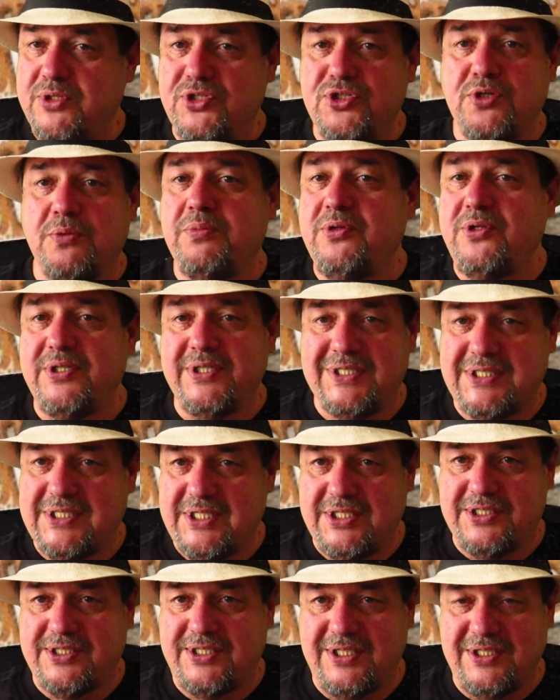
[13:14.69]
miserable
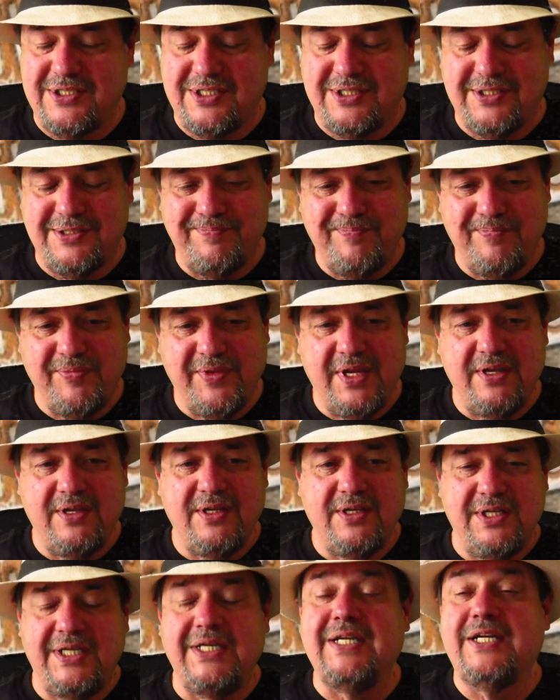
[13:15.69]
existence
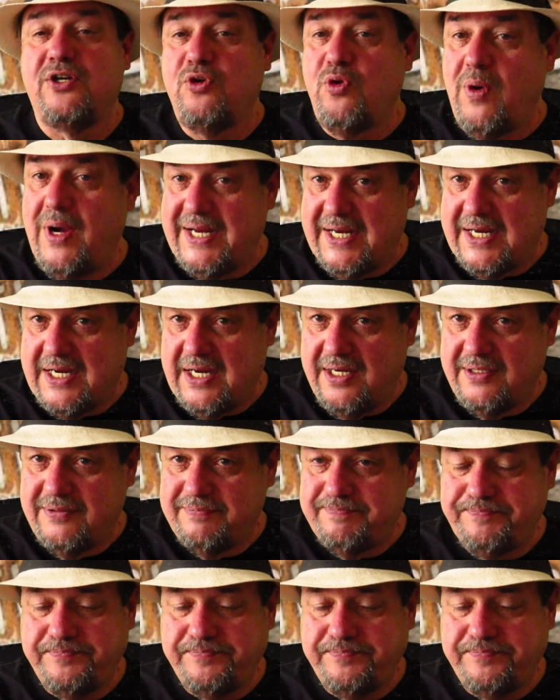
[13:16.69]
in Cuenca.